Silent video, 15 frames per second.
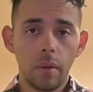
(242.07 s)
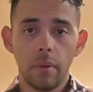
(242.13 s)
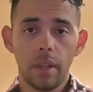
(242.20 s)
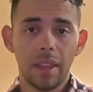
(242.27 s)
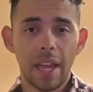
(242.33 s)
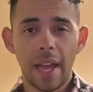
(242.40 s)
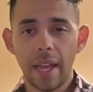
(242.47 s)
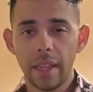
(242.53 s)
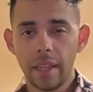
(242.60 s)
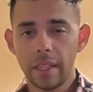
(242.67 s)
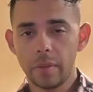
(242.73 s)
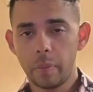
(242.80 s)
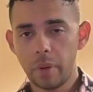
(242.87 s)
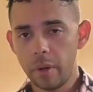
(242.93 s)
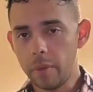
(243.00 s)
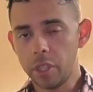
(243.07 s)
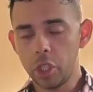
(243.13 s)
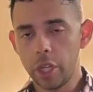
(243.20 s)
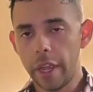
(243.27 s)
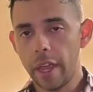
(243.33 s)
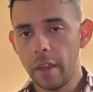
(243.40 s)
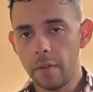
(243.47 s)
with that, that's pretty much
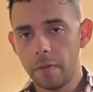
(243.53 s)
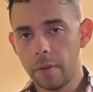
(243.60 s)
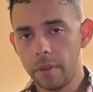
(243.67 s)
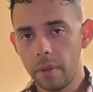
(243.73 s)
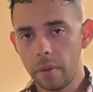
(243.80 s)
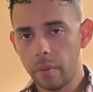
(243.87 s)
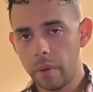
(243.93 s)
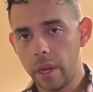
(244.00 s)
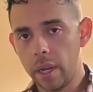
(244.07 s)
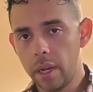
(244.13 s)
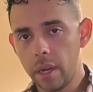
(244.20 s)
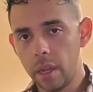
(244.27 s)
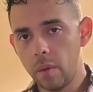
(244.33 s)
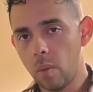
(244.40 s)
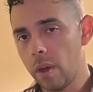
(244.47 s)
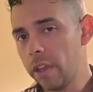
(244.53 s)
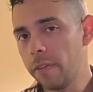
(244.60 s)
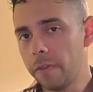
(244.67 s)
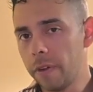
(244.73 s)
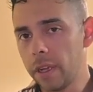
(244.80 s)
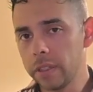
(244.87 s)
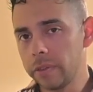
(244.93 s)
it for the green and white
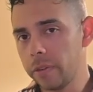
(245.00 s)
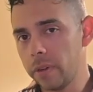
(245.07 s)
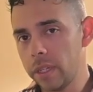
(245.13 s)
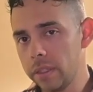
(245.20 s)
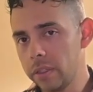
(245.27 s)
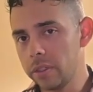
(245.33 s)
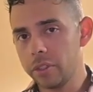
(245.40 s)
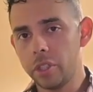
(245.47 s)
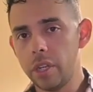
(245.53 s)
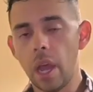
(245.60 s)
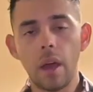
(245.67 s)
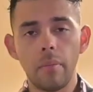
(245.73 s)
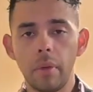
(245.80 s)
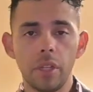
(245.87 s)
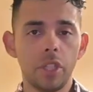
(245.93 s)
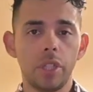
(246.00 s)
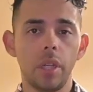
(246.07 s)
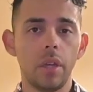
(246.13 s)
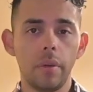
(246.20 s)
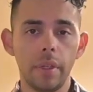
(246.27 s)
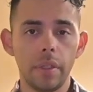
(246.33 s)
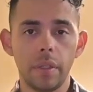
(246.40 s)
phosphorus. There's not much to
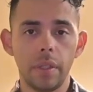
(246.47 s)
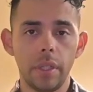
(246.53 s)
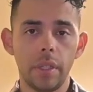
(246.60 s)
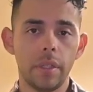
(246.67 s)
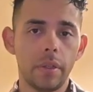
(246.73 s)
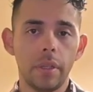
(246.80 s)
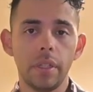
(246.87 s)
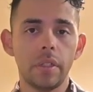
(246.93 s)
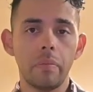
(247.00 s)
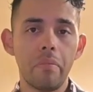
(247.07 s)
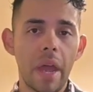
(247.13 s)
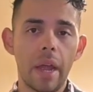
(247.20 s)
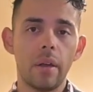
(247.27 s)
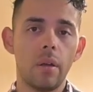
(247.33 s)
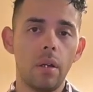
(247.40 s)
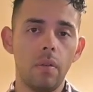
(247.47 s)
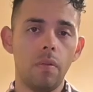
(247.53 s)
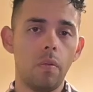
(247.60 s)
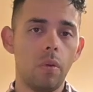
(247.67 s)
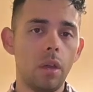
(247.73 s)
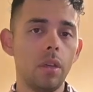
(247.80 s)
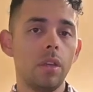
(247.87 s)
go into detail. It's a matter of
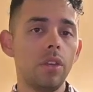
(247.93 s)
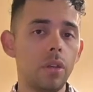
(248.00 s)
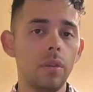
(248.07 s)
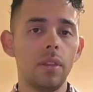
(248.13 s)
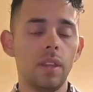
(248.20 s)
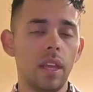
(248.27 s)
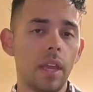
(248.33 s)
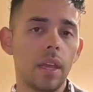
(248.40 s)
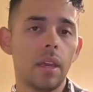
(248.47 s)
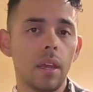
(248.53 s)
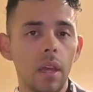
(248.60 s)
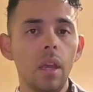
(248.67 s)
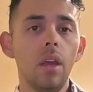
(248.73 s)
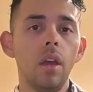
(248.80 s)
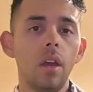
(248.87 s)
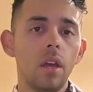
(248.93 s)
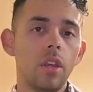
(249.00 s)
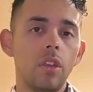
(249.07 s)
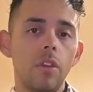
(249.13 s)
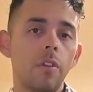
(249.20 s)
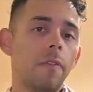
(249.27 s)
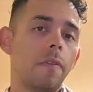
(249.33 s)
what you think
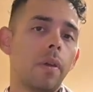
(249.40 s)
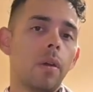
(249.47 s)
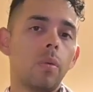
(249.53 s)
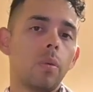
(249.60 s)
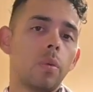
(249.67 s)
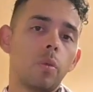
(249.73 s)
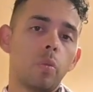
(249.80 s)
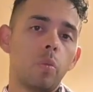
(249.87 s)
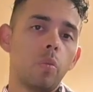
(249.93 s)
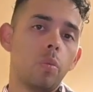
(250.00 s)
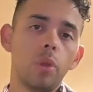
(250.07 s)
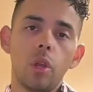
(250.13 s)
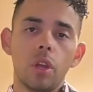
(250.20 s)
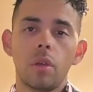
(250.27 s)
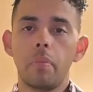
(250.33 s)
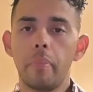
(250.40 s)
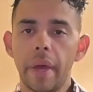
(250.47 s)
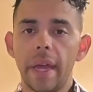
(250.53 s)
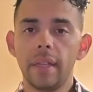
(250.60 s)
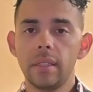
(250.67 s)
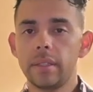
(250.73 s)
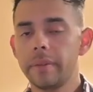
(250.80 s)
you feel would look
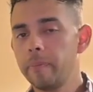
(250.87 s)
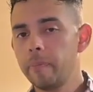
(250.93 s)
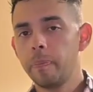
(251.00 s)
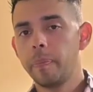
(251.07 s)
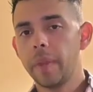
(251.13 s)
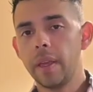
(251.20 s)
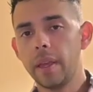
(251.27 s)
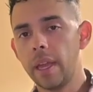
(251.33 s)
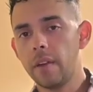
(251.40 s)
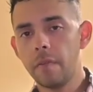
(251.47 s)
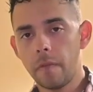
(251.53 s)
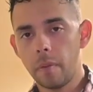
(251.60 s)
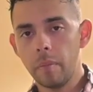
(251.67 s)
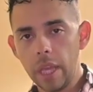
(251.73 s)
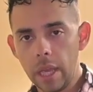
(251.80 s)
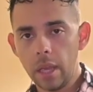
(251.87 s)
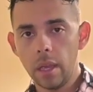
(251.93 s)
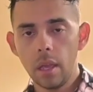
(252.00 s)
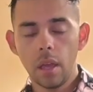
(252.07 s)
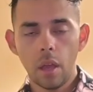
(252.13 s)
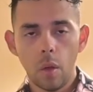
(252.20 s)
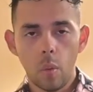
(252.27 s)
best. Again, for me,
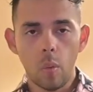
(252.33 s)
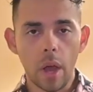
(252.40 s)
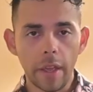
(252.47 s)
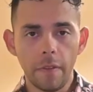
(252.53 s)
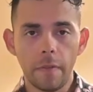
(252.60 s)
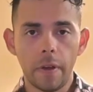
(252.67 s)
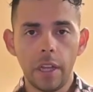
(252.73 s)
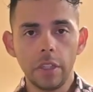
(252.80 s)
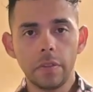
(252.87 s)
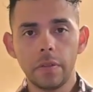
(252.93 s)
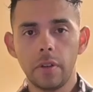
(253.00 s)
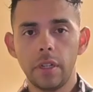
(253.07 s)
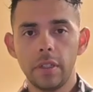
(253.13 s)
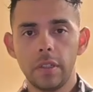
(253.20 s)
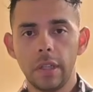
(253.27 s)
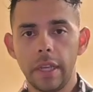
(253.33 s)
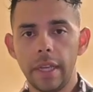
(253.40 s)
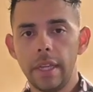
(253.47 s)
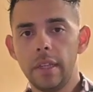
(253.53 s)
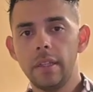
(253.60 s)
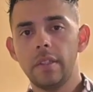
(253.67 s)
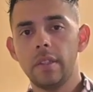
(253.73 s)
white phosphorus
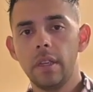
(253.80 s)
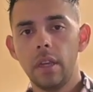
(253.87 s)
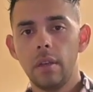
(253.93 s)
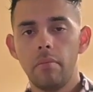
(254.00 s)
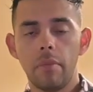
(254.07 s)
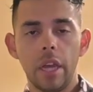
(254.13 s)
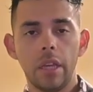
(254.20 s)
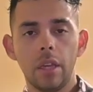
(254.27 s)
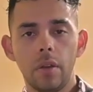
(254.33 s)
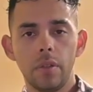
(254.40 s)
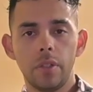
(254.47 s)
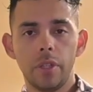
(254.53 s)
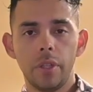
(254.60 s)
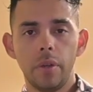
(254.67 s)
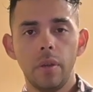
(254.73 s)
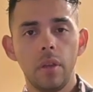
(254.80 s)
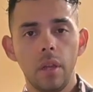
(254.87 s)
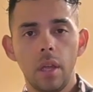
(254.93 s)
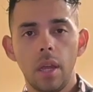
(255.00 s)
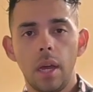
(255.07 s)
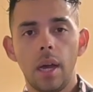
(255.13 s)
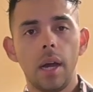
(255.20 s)
is my go-to
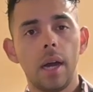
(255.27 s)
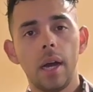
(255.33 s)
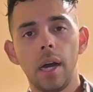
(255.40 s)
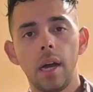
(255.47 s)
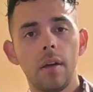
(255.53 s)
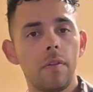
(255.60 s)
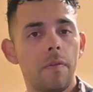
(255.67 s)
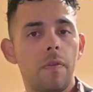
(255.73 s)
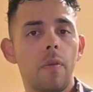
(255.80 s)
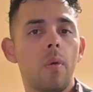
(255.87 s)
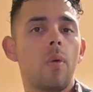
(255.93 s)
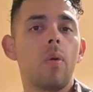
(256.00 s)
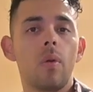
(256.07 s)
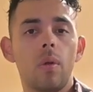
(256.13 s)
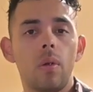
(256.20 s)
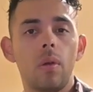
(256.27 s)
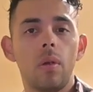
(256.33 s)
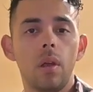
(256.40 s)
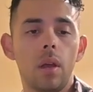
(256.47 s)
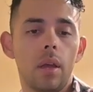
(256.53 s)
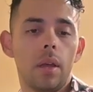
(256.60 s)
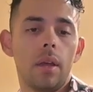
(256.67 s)
uh, for
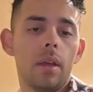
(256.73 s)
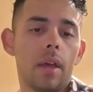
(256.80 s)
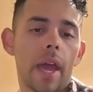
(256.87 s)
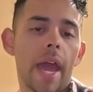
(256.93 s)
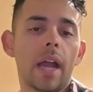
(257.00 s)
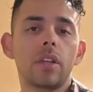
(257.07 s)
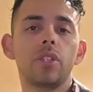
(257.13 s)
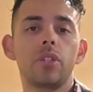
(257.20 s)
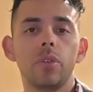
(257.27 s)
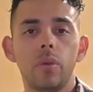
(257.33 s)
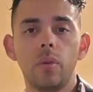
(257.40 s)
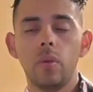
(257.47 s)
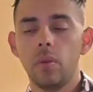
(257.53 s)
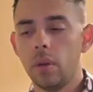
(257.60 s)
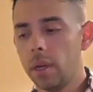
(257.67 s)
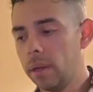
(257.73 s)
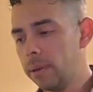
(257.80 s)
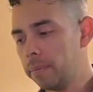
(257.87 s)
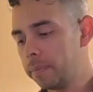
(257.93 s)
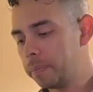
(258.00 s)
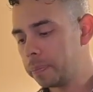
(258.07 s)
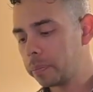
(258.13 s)
uh, actual um,
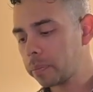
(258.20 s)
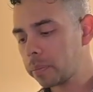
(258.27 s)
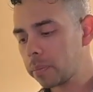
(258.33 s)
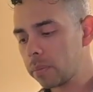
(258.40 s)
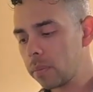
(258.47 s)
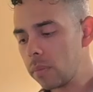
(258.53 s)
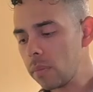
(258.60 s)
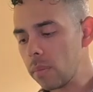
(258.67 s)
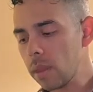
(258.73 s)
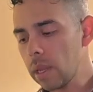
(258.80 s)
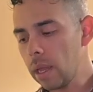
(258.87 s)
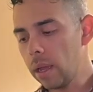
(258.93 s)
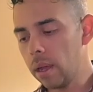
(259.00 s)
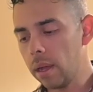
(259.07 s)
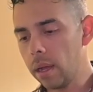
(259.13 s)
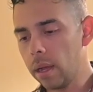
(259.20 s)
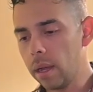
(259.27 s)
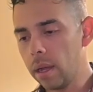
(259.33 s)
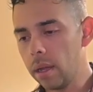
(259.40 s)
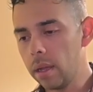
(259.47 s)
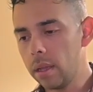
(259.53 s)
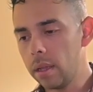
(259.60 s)
uh, uh,